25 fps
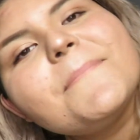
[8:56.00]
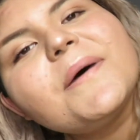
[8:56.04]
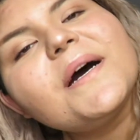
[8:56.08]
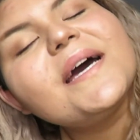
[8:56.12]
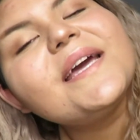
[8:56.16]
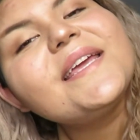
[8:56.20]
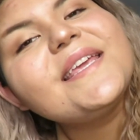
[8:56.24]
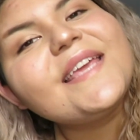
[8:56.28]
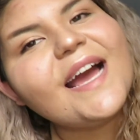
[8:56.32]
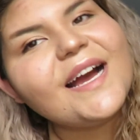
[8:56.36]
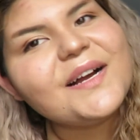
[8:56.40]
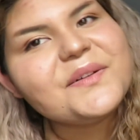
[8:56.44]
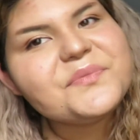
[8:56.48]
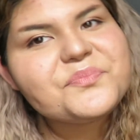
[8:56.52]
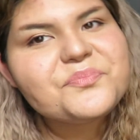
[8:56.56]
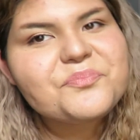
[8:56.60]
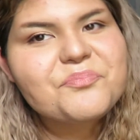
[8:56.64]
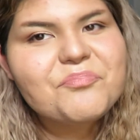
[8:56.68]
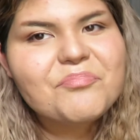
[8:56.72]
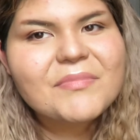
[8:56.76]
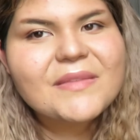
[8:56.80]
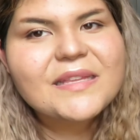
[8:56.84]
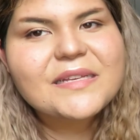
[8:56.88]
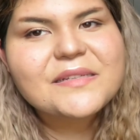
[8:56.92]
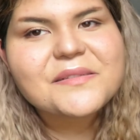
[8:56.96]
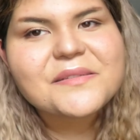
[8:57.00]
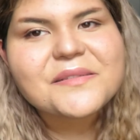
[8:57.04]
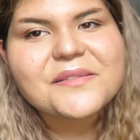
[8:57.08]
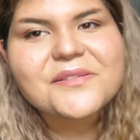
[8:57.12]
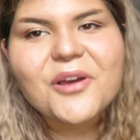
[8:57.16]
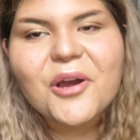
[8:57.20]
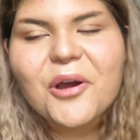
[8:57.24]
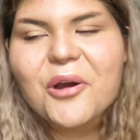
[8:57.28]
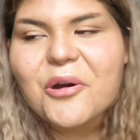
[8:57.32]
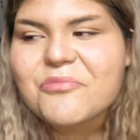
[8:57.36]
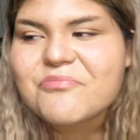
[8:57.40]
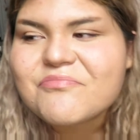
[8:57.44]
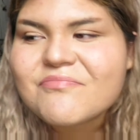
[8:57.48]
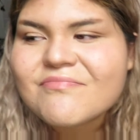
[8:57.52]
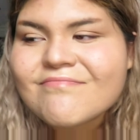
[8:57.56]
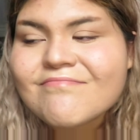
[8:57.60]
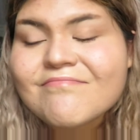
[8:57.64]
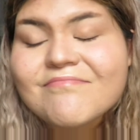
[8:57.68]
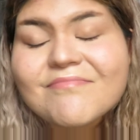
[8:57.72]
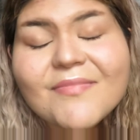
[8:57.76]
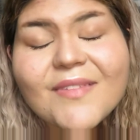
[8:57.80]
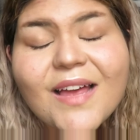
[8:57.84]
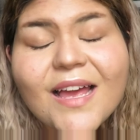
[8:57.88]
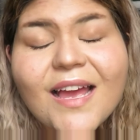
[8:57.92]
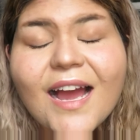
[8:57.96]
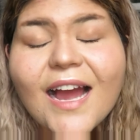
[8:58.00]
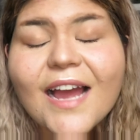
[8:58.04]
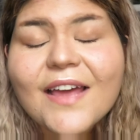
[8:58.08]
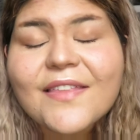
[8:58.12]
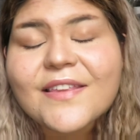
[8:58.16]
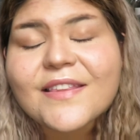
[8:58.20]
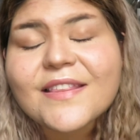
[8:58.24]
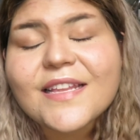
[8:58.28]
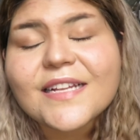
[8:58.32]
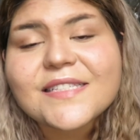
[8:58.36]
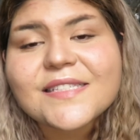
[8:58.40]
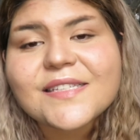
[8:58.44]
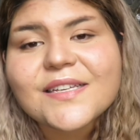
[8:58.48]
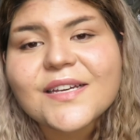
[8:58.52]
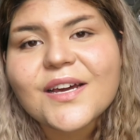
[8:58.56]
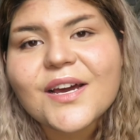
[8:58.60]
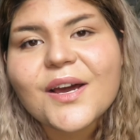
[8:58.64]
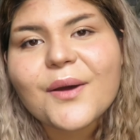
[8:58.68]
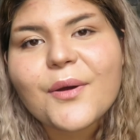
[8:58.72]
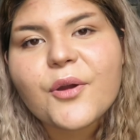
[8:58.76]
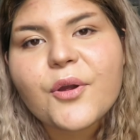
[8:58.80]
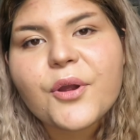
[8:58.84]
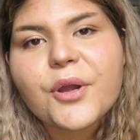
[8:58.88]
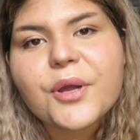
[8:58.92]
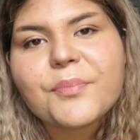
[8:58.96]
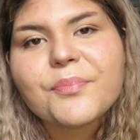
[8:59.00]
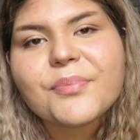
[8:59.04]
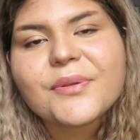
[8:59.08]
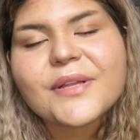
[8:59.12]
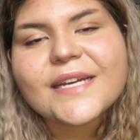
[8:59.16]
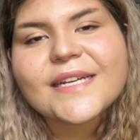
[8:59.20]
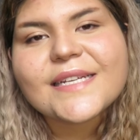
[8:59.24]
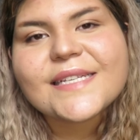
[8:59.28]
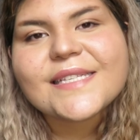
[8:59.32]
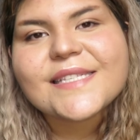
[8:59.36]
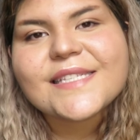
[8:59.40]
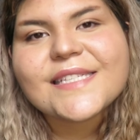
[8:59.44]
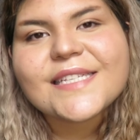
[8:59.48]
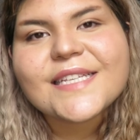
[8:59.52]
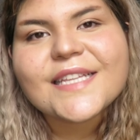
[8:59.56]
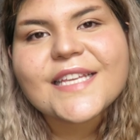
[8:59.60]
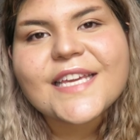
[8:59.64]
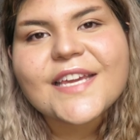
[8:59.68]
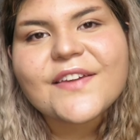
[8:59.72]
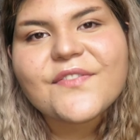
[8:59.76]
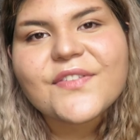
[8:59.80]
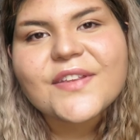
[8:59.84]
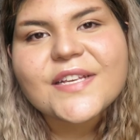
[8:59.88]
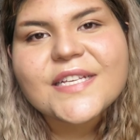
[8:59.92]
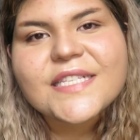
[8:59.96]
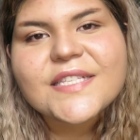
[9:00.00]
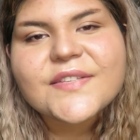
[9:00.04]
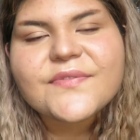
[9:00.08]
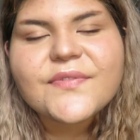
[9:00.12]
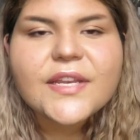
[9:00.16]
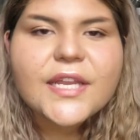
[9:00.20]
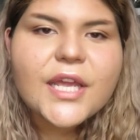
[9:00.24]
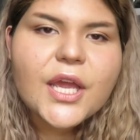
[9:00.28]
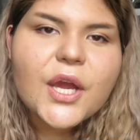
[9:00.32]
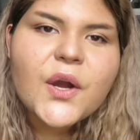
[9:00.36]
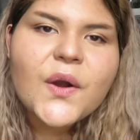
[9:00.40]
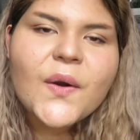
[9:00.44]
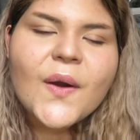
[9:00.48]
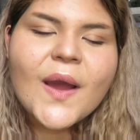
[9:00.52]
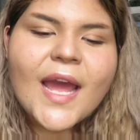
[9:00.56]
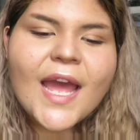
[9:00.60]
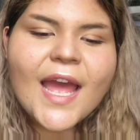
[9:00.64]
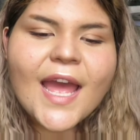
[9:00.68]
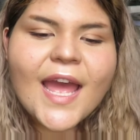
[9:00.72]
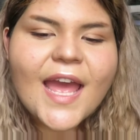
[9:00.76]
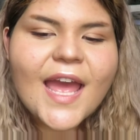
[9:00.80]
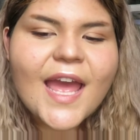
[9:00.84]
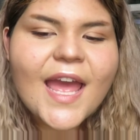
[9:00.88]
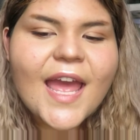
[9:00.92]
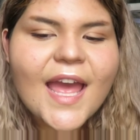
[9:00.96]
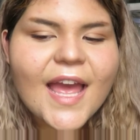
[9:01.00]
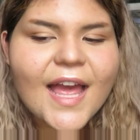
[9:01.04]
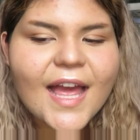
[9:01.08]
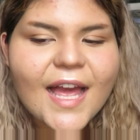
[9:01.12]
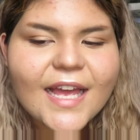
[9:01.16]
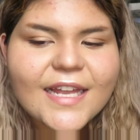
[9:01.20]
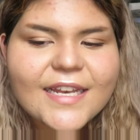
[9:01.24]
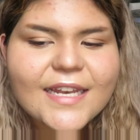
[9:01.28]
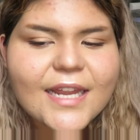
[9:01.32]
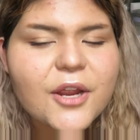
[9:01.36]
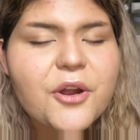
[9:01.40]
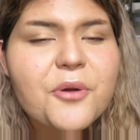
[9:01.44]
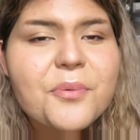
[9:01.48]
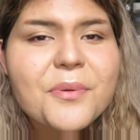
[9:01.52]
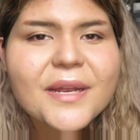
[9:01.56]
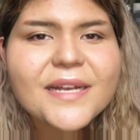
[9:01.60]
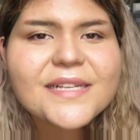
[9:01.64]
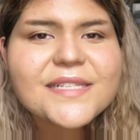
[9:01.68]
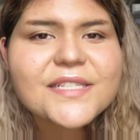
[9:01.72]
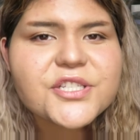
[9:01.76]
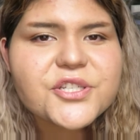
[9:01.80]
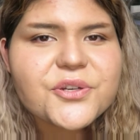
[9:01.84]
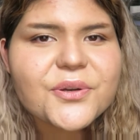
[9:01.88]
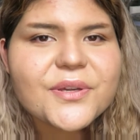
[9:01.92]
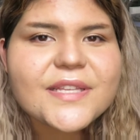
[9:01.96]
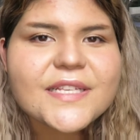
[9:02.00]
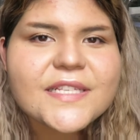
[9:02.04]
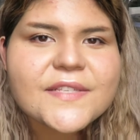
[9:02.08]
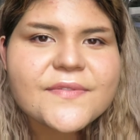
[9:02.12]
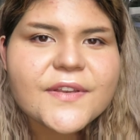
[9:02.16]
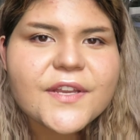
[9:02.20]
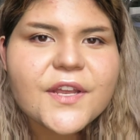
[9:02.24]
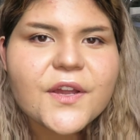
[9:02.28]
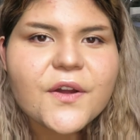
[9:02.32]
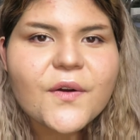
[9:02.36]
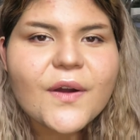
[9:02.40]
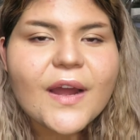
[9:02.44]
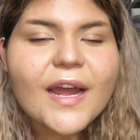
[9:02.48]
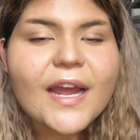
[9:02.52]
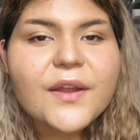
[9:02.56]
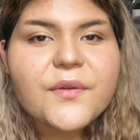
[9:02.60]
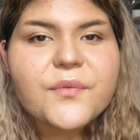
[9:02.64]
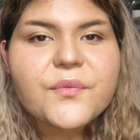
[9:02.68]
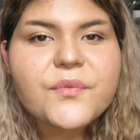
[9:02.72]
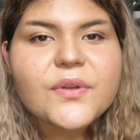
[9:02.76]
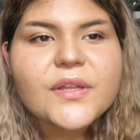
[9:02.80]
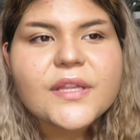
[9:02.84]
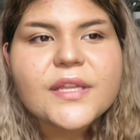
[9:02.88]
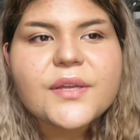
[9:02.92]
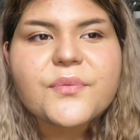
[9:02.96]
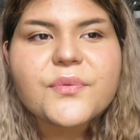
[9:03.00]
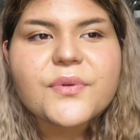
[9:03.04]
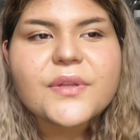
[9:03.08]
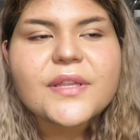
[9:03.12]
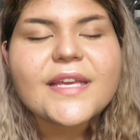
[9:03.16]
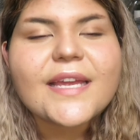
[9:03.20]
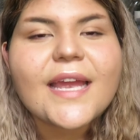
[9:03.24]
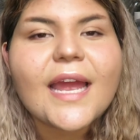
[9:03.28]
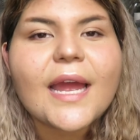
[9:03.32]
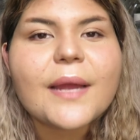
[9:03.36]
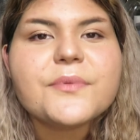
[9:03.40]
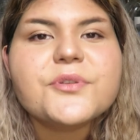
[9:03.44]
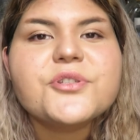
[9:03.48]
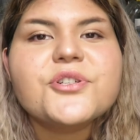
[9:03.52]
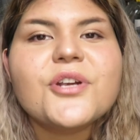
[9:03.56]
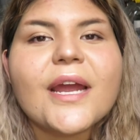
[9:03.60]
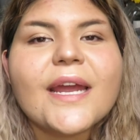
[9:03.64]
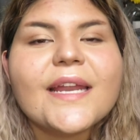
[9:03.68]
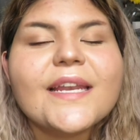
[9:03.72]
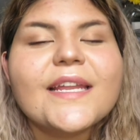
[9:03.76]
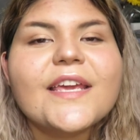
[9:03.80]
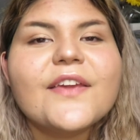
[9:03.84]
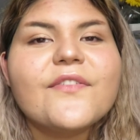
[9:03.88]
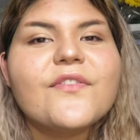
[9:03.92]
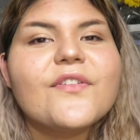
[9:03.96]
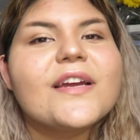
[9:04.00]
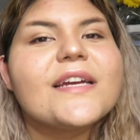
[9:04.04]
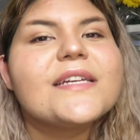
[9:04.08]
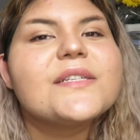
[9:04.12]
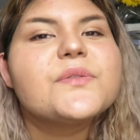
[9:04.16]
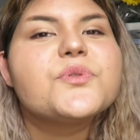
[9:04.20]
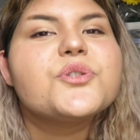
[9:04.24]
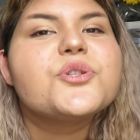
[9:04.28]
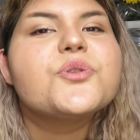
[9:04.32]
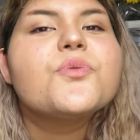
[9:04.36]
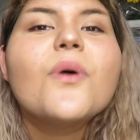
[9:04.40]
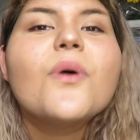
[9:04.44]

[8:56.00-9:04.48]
But yeah, so I think that's a good place to leave this video. And I hope you guys enjoyed this video. I really am trying to give you guys what